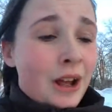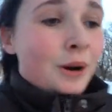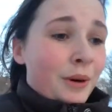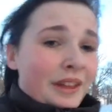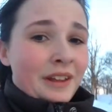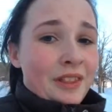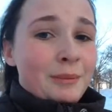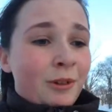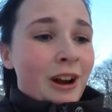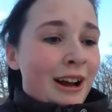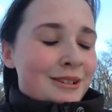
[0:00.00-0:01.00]
without them
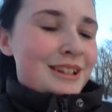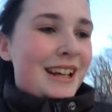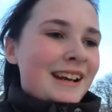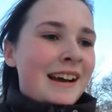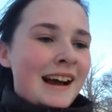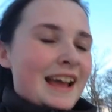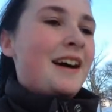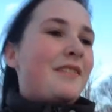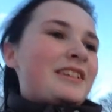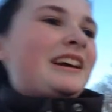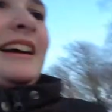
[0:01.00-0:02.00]
around. I haven't